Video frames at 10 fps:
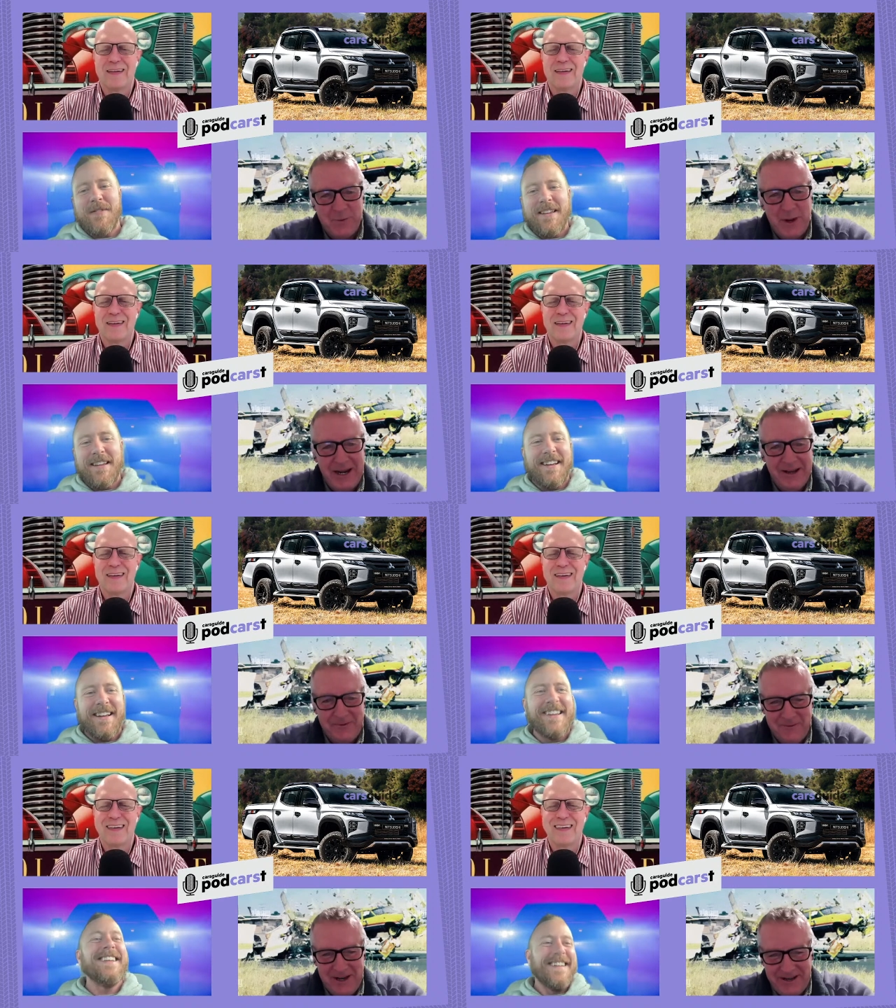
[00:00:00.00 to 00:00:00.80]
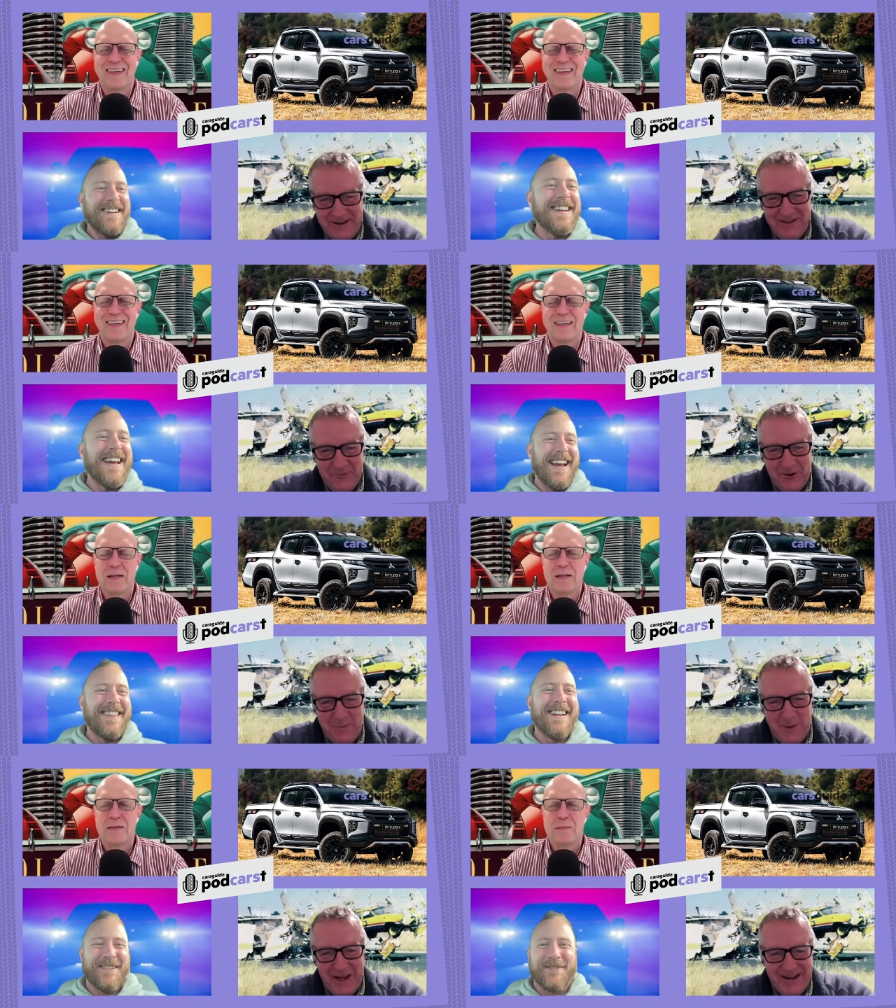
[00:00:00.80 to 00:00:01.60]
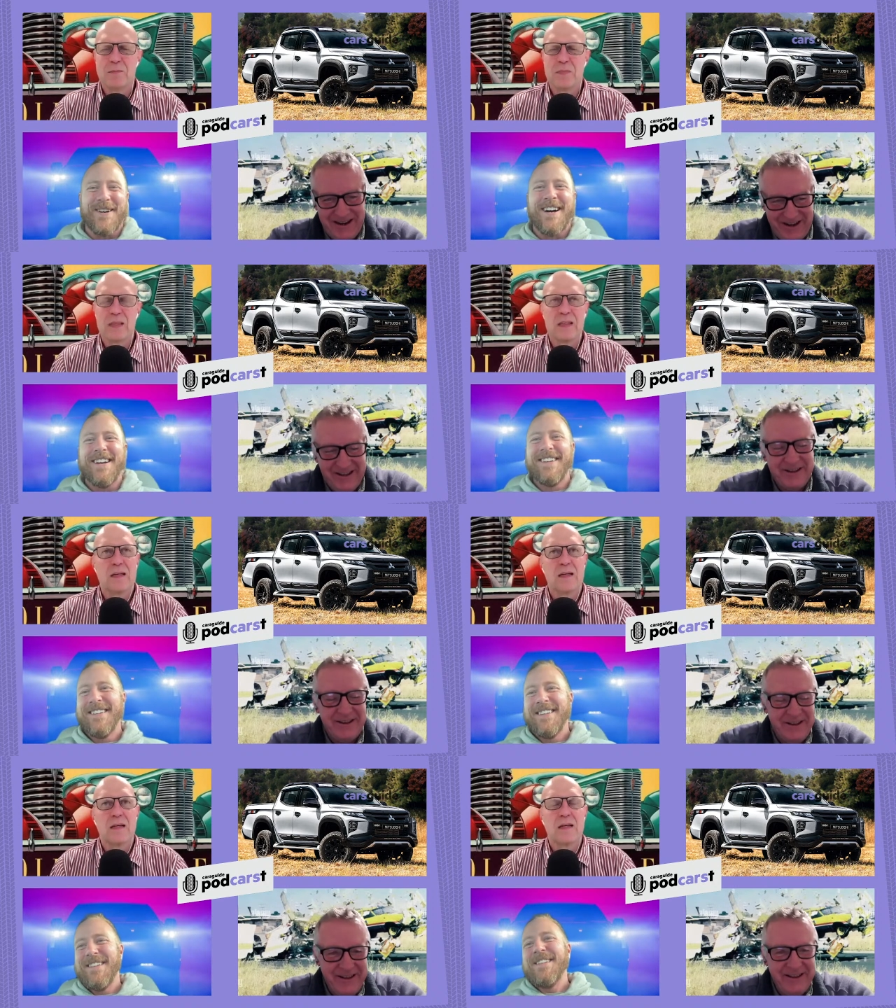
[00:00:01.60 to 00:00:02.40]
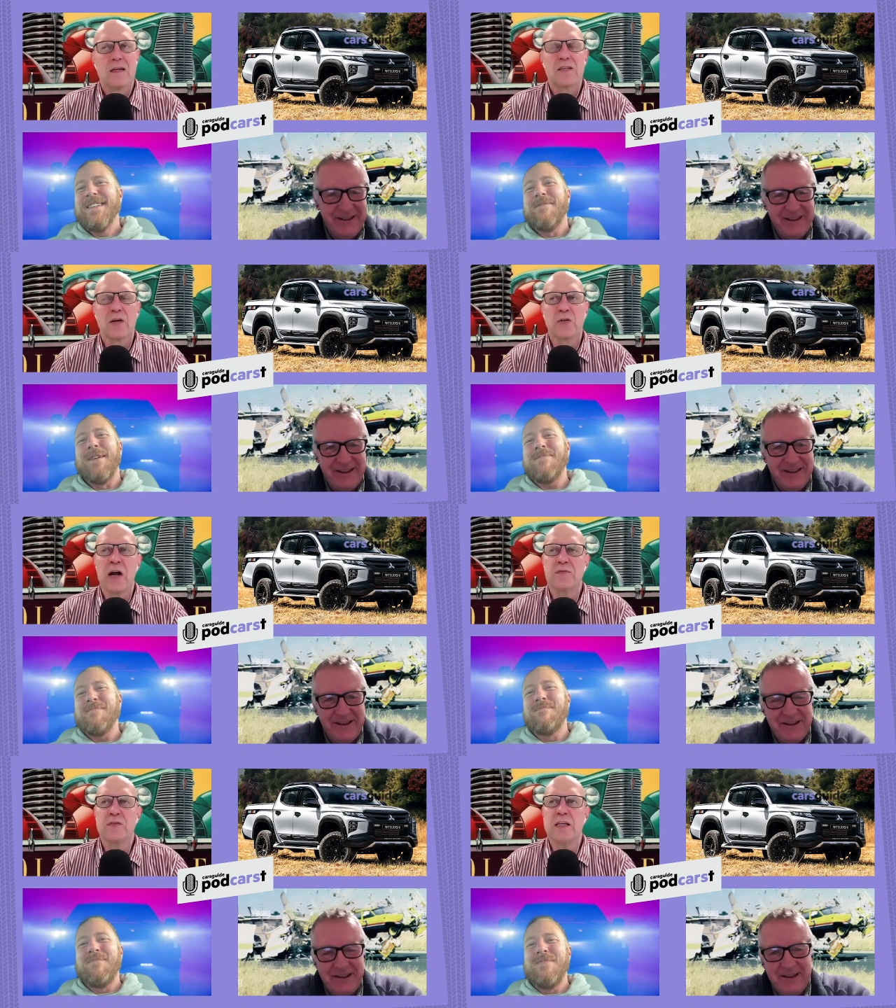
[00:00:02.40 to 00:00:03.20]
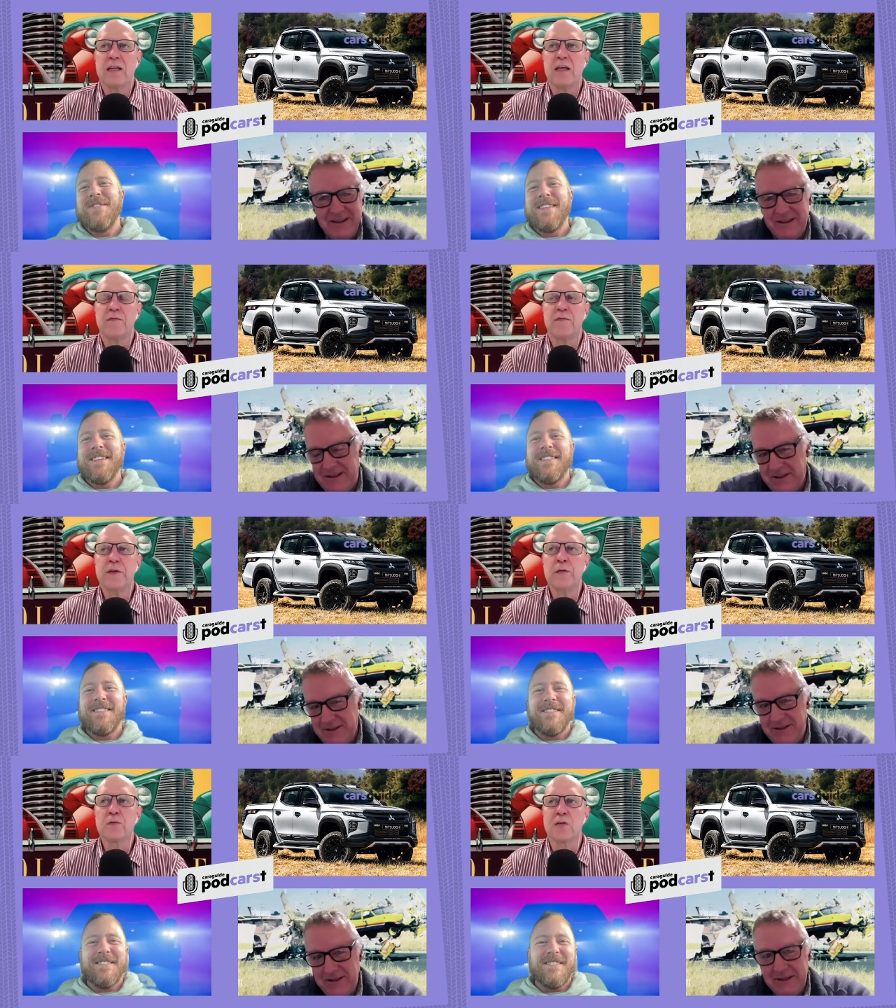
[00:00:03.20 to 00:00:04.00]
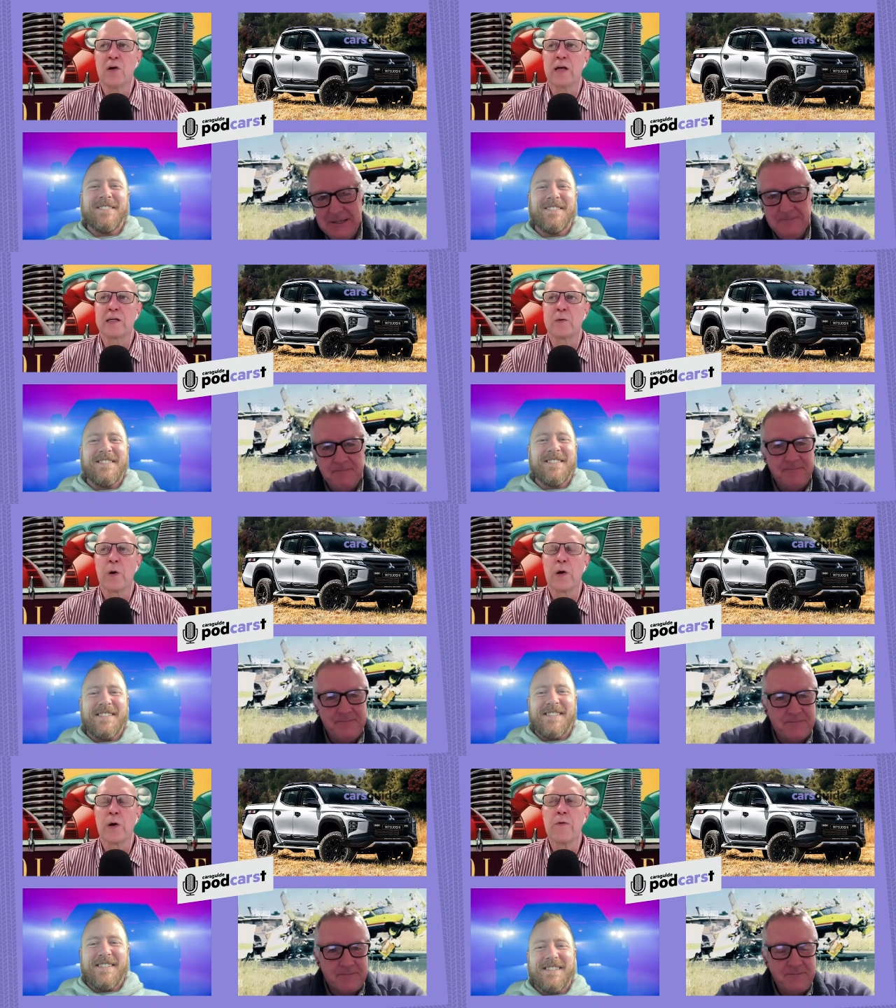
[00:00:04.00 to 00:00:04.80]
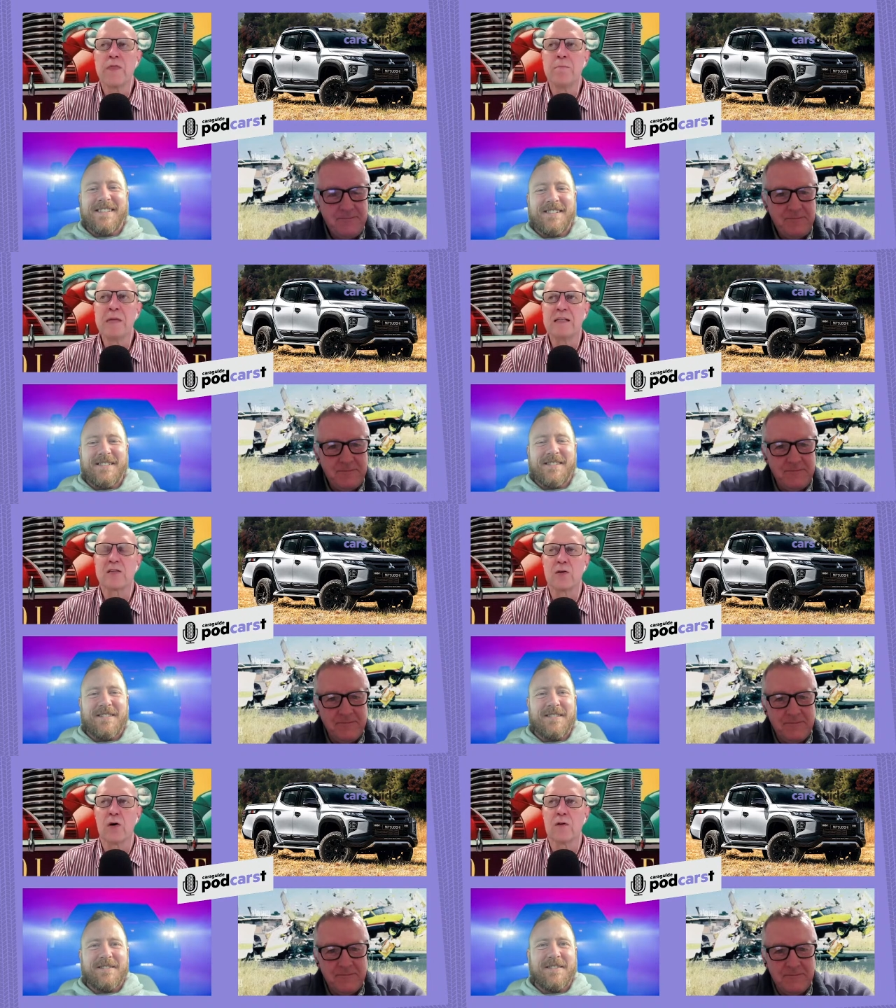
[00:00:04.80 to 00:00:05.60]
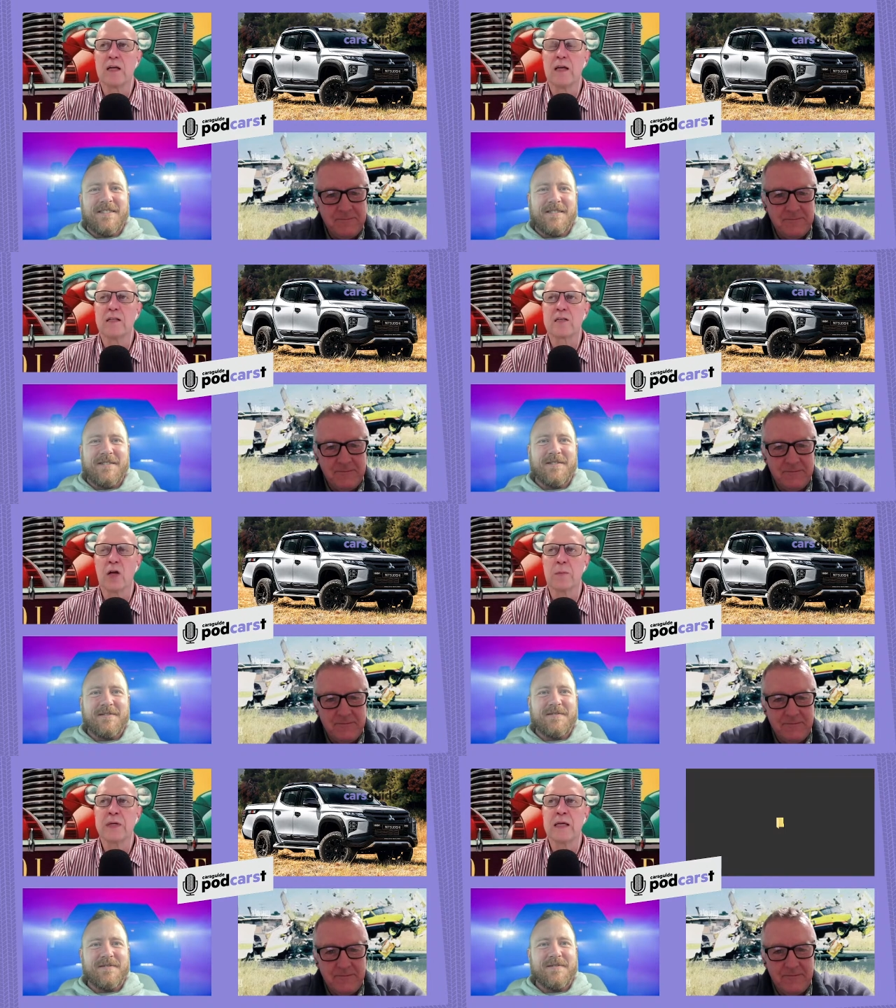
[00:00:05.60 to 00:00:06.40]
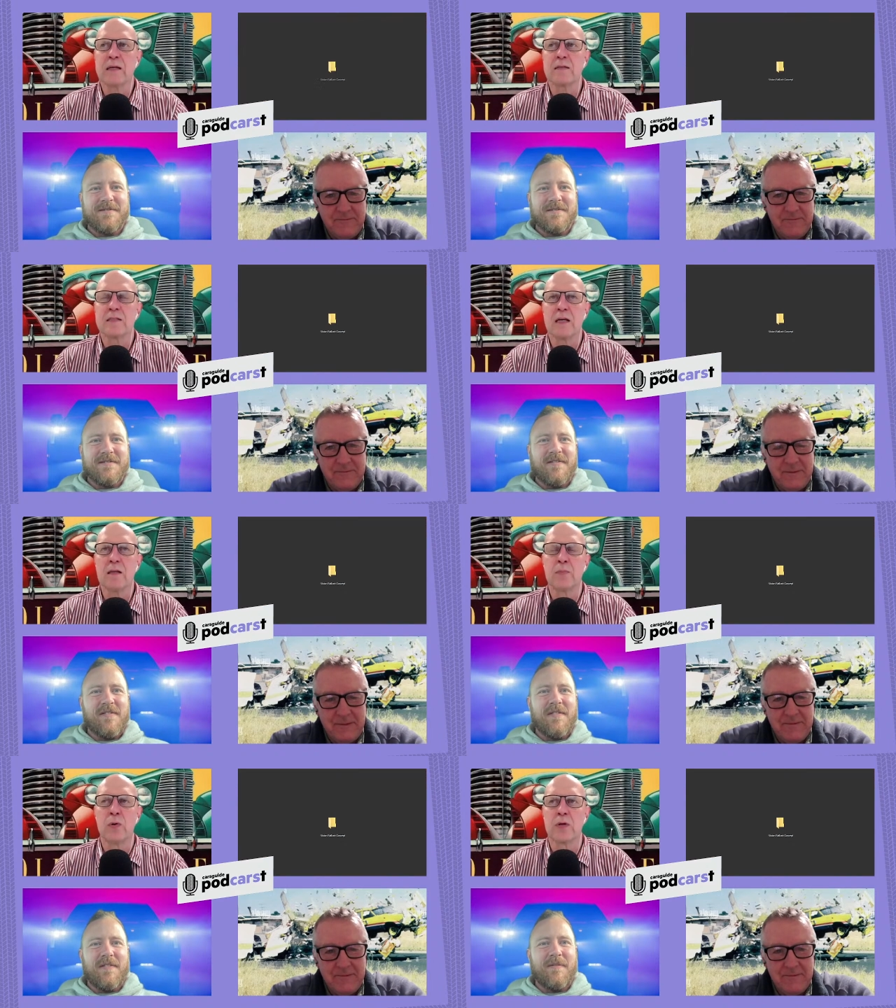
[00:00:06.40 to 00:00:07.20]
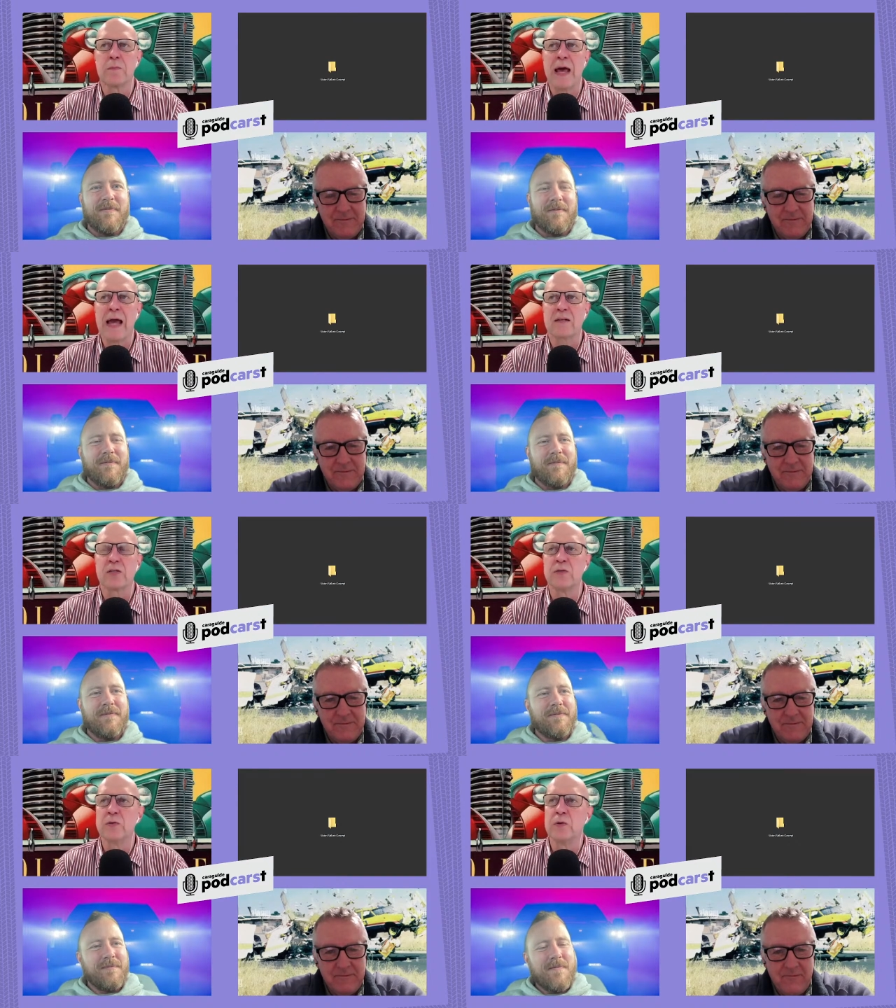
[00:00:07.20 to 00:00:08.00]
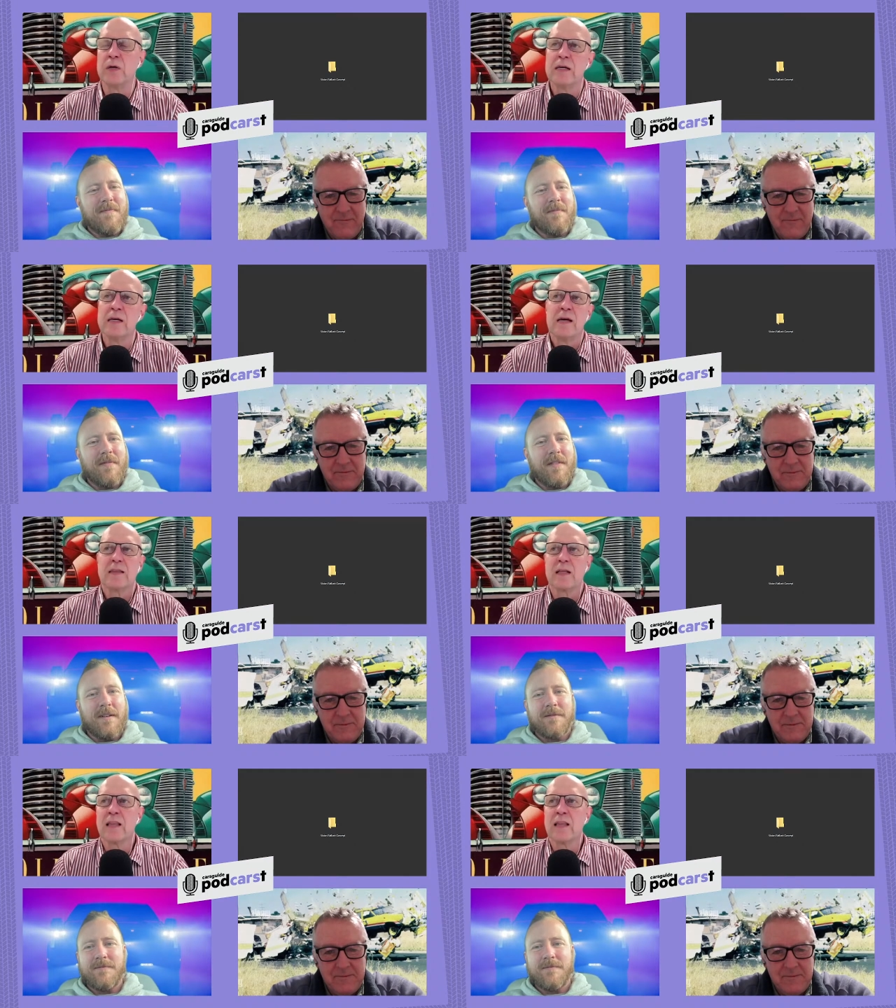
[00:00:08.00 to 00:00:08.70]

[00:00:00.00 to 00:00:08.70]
Speaker 1: pen out, mate. Yeah, that's pen, right. Uh, yeah. So
Speaker 2: crafty, it feels like we're in the midst of. It, it's like being teleported back to the